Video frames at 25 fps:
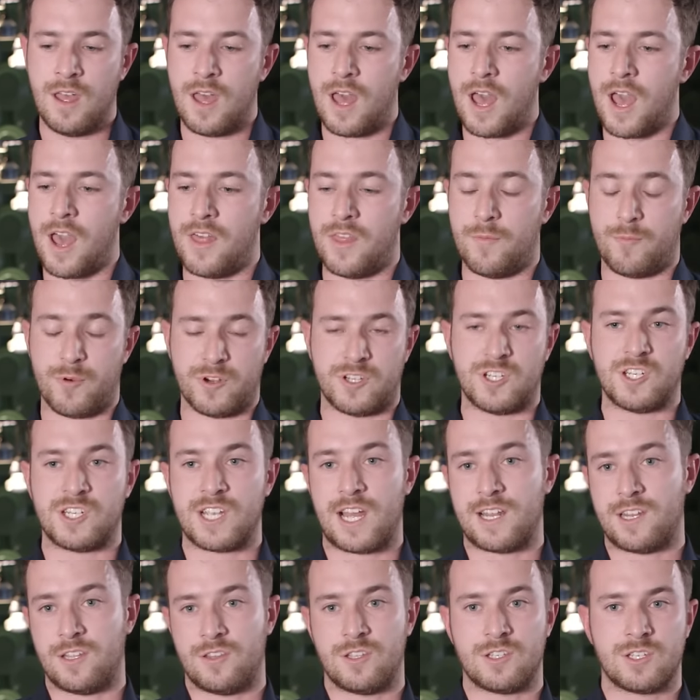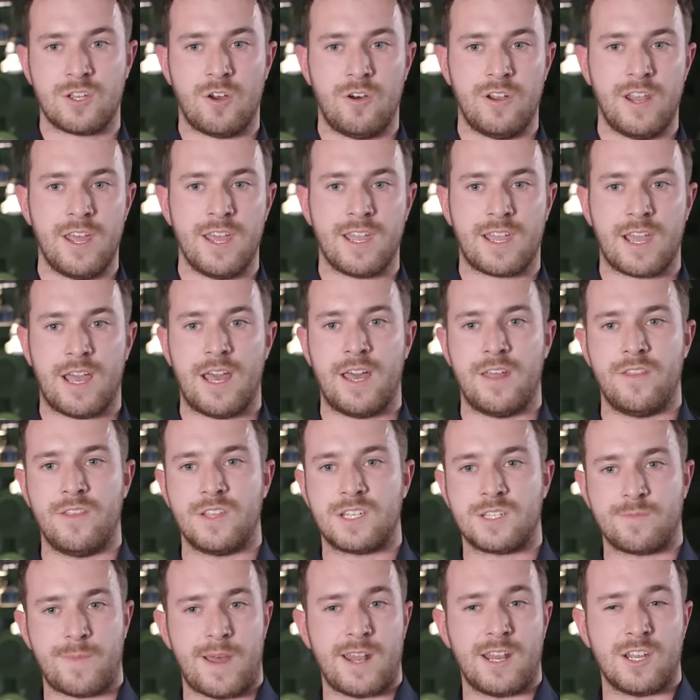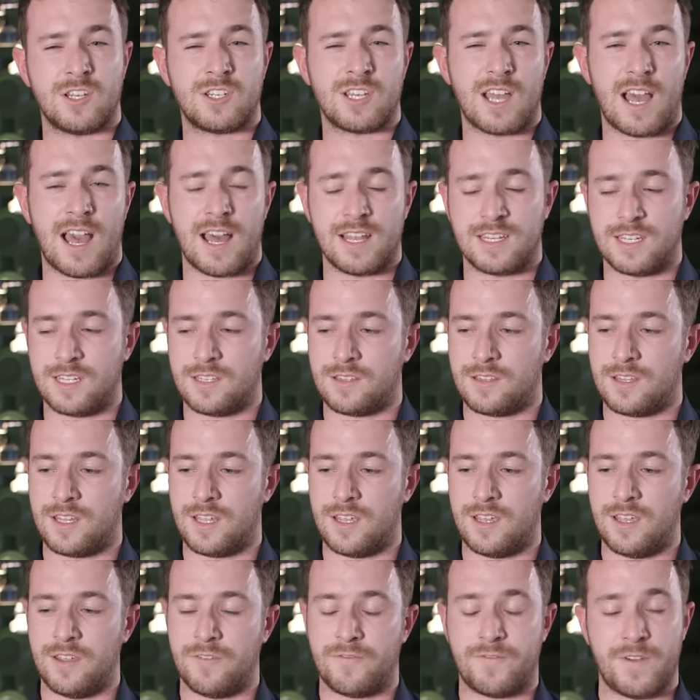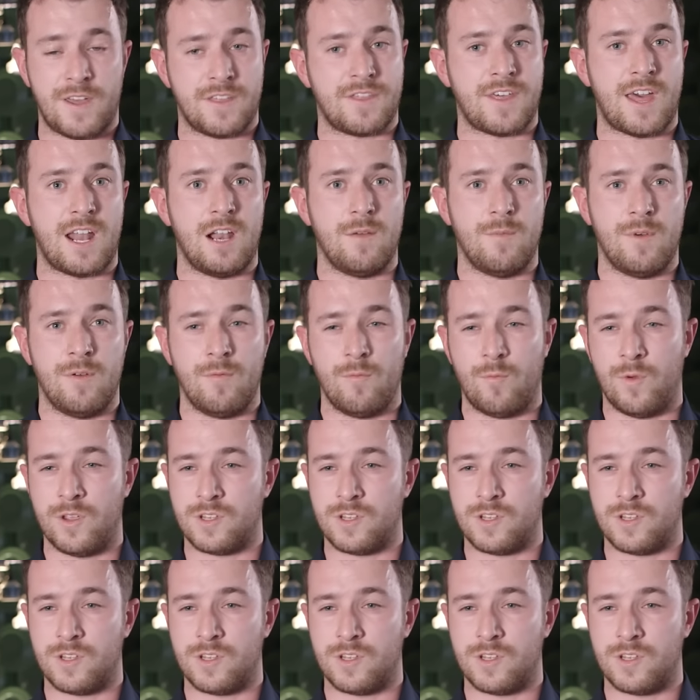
the British added the tonic, and the Spanish added the fifth element,